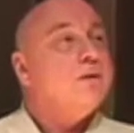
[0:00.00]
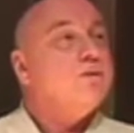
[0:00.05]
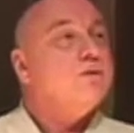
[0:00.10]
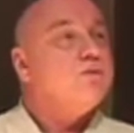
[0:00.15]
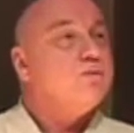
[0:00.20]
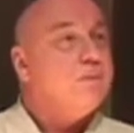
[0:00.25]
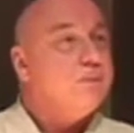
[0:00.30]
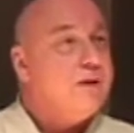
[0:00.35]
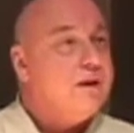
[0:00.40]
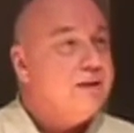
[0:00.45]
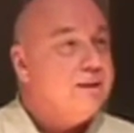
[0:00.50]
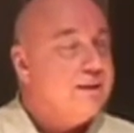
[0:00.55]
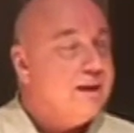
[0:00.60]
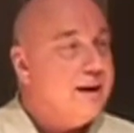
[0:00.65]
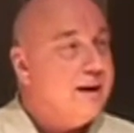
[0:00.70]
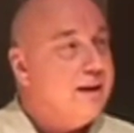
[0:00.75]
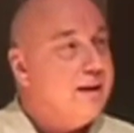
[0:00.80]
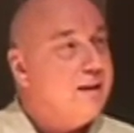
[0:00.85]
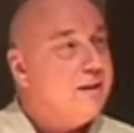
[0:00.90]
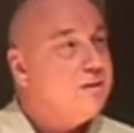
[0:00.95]
treat
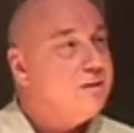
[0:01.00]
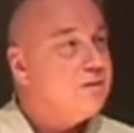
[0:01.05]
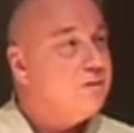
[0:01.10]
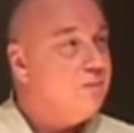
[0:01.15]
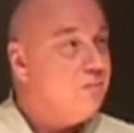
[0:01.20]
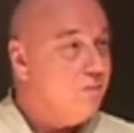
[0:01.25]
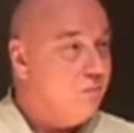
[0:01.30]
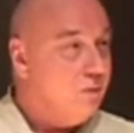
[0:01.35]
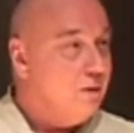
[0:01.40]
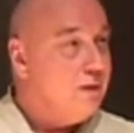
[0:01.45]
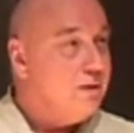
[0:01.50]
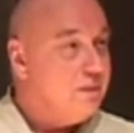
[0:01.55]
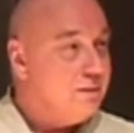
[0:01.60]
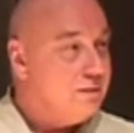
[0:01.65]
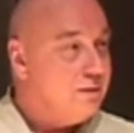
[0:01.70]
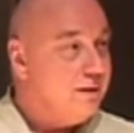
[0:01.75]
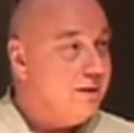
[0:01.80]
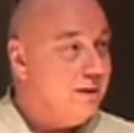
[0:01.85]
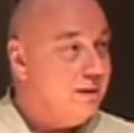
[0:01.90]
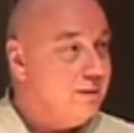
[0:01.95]
that as what it
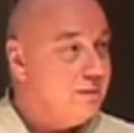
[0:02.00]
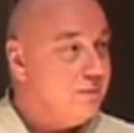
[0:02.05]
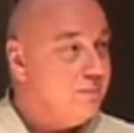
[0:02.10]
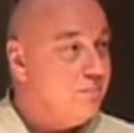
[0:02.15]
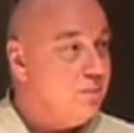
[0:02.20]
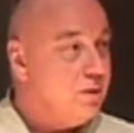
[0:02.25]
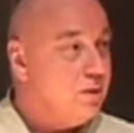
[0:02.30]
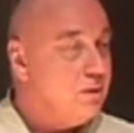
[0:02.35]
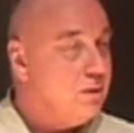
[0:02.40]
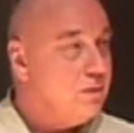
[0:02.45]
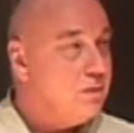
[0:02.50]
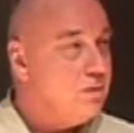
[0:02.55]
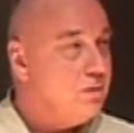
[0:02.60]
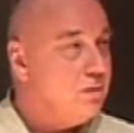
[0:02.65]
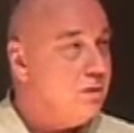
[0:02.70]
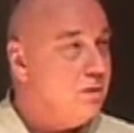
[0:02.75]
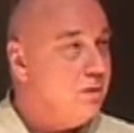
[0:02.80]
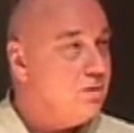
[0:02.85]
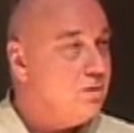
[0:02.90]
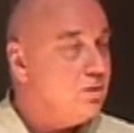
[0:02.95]
says,
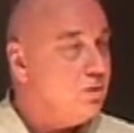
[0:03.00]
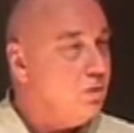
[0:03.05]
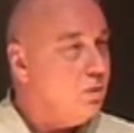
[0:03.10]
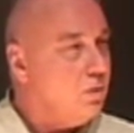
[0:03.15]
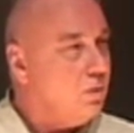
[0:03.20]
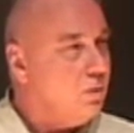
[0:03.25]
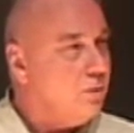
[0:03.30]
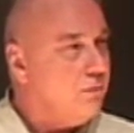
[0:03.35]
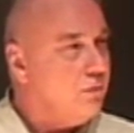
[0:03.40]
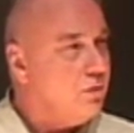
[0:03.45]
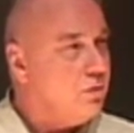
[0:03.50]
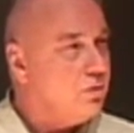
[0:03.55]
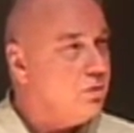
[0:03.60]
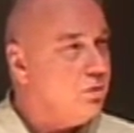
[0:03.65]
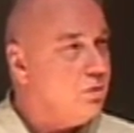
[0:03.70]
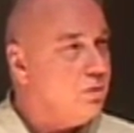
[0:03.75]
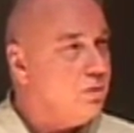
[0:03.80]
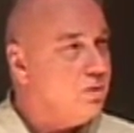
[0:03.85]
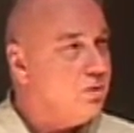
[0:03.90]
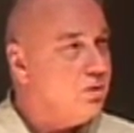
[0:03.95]
because a solo of your
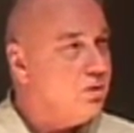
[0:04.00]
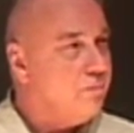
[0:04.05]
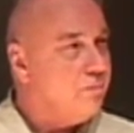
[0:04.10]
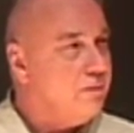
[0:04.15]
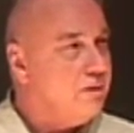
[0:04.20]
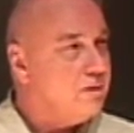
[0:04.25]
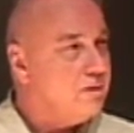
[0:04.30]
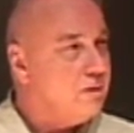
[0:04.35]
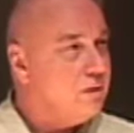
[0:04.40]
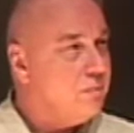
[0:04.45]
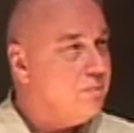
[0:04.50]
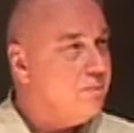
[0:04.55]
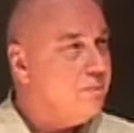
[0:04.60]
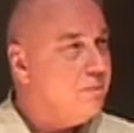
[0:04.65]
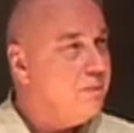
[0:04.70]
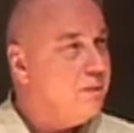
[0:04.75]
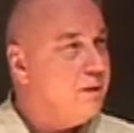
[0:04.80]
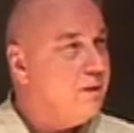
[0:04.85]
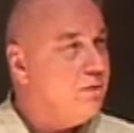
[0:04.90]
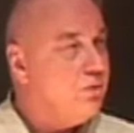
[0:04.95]
choice should be
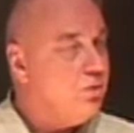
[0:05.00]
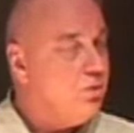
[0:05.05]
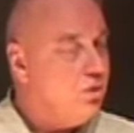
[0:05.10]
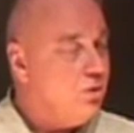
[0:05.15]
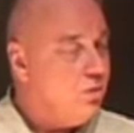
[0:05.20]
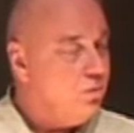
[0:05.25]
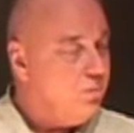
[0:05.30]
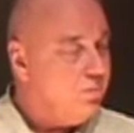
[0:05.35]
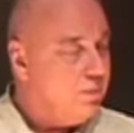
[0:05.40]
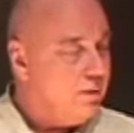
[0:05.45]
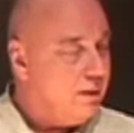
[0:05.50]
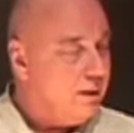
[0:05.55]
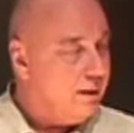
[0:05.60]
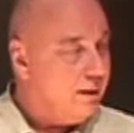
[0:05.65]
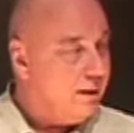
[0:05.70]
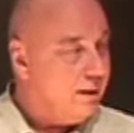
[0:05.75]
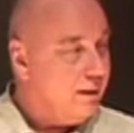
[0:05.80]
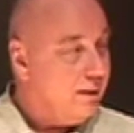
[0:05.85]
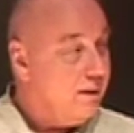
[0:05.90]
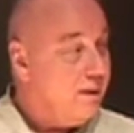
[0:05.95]
something that you
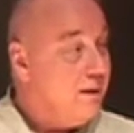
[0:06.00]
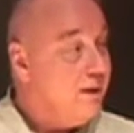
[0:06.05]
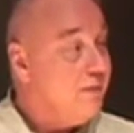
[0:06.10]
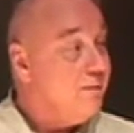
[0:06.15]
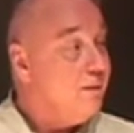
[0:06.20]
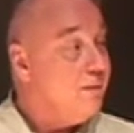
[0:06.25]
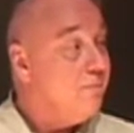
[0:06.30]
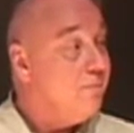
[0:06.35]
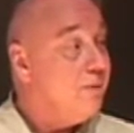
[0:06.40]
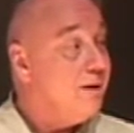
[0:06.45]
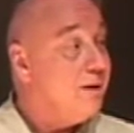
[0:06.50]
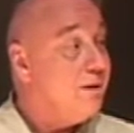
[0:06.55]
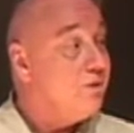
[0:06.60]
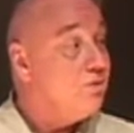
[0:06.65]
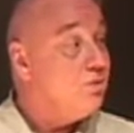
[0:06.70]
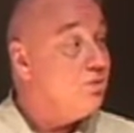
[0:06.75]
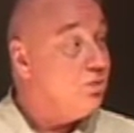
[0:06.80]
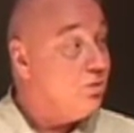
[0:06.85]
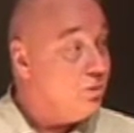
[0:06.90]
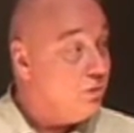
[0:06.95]
play that
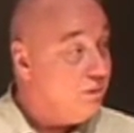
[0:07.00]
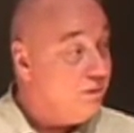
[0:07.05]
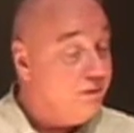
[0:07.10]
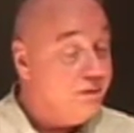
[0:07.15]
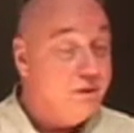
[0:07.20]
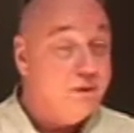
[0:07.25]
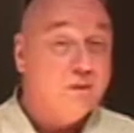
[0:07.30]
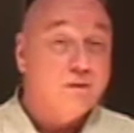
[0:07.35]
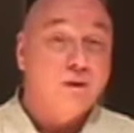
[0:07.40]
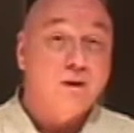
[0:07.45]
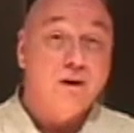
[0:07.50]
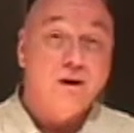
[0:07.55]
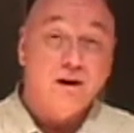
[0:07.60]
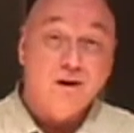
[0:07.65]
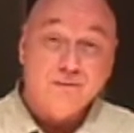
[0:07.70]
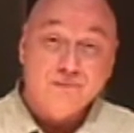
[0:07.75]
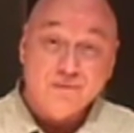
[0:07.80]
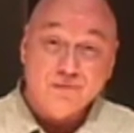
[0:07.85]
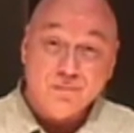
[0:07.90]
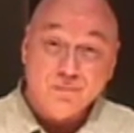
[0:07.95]
makes you feel
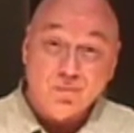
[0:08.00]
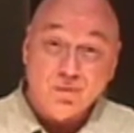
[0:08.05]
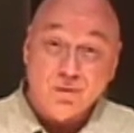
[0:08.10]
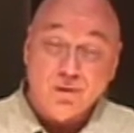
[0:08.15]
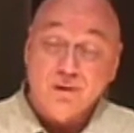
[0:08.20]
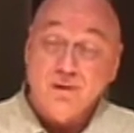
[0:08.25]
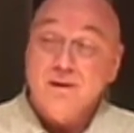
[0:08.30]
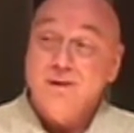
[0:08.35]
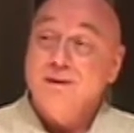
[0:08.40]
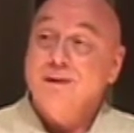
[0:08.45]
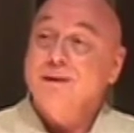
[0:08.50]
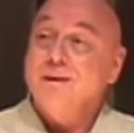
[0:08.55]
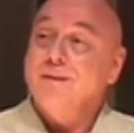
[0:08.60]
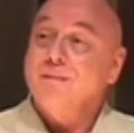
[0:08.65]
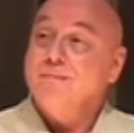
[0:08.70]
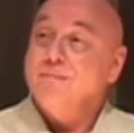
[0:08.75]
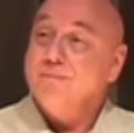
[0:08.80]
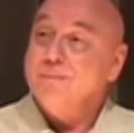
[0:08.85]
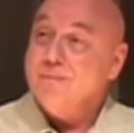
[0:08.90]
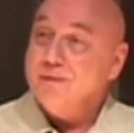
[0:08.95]
comfortable
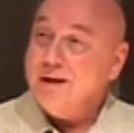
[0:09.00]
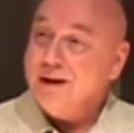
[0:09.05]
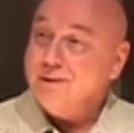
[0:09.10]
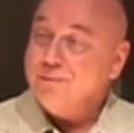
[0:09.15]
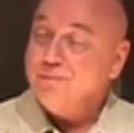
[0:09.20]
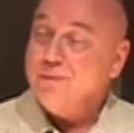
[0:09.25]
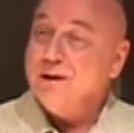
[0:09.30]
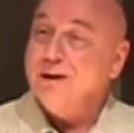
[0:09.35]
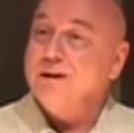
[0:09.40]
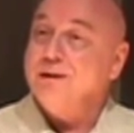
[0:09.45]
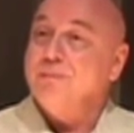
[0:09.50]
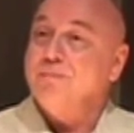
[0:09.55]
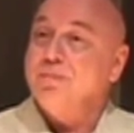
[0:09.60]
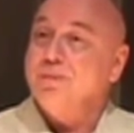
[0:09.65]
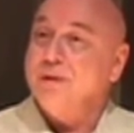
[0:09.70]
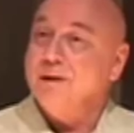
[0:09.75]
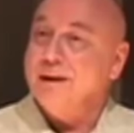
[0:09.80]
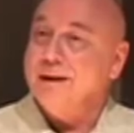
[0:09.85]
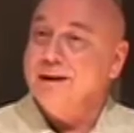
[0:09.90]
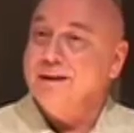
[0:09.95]
getting ready to
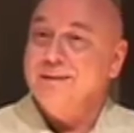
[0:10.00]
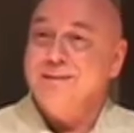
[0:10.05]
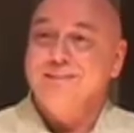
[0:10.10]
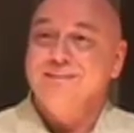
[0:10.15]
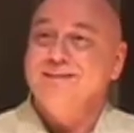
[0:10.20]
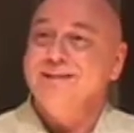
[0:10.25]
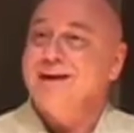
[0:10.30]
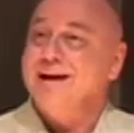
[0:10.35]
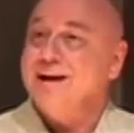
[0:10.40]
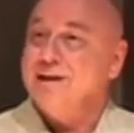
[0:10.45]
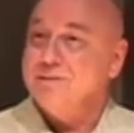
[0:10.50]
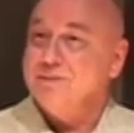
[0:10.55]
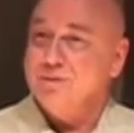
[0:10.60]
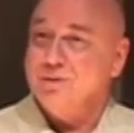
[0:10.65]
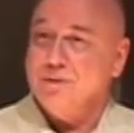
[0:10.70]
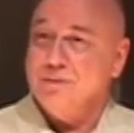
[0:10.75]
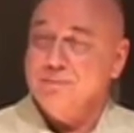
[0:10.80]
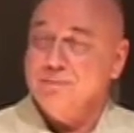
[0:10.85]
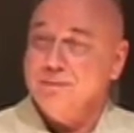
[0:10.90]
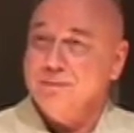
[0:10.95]
play the
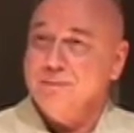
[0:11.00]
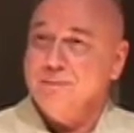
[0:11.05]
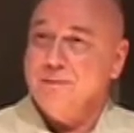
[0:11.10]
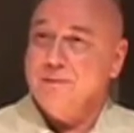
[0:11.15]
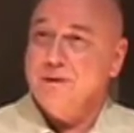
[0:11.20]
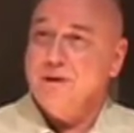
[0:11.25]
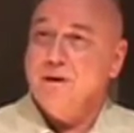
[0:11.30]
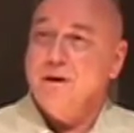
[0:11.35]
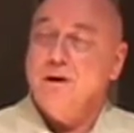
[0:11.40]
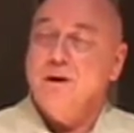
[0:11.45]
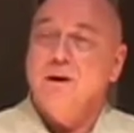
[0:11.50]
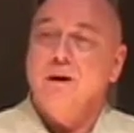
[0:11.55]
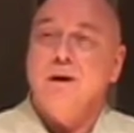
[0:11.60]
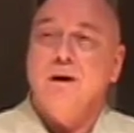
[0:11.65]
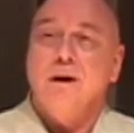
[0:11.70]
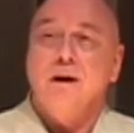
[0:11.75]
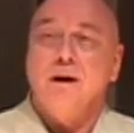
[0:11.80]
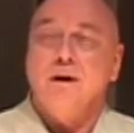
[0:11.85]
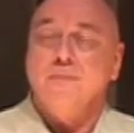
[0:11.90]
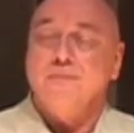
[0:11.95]
excerpts.
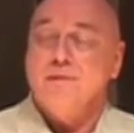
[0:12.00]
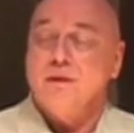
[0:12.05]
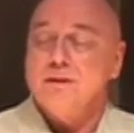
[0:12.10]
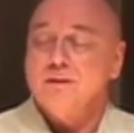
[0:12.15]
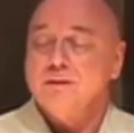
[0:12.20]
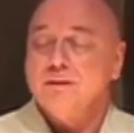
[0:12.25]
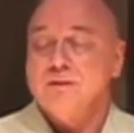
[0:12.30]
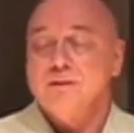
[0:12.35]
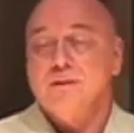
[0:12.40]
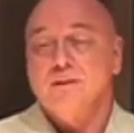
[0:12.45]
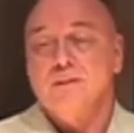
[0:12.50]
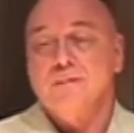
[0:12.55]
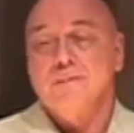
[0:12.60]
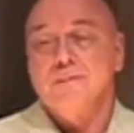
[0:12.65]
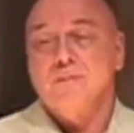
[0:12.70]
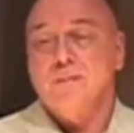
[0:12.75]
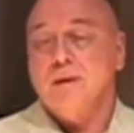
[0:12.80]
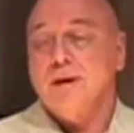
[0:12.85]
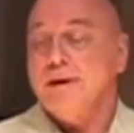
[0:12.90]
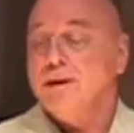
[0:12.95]
If it's
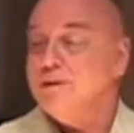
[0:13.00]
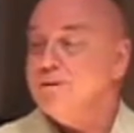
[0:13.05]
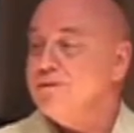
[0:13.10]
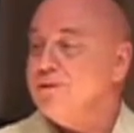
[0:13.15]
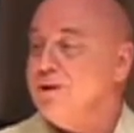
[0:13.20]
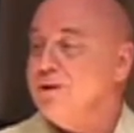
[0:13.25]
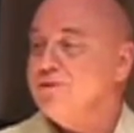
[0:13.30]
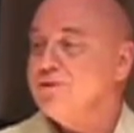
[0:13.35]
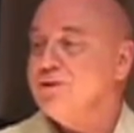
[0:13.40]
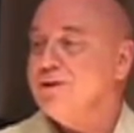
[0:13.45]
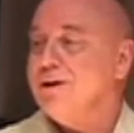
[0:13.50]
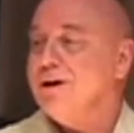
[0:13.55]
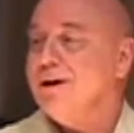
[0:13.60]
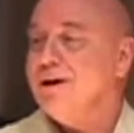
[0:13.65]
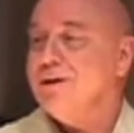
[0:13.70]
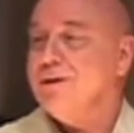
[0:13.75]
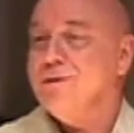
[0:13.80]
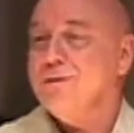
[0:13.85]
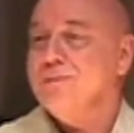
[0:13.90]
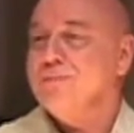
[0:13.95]
in
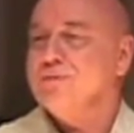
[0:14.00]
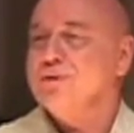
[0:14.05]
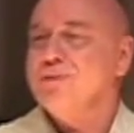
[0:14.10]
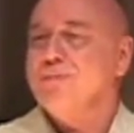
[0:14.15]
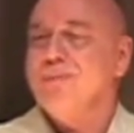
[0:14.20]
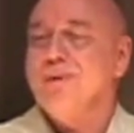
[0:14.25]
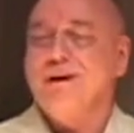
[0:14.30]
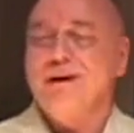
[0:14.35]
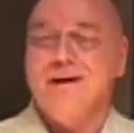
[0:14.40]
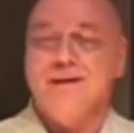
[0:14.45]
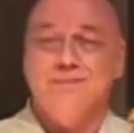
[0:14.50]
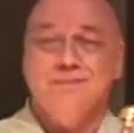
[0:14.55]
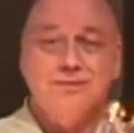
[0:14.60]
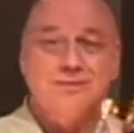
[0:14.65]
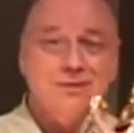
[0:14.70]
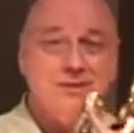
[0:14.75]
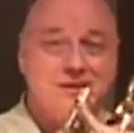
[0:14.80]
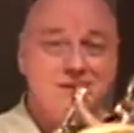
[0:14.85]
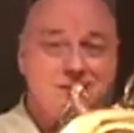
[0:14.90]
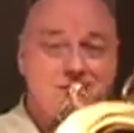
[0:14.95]
Chicago, it was great. It was
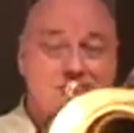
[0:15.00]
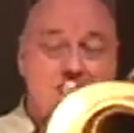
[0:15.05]
this.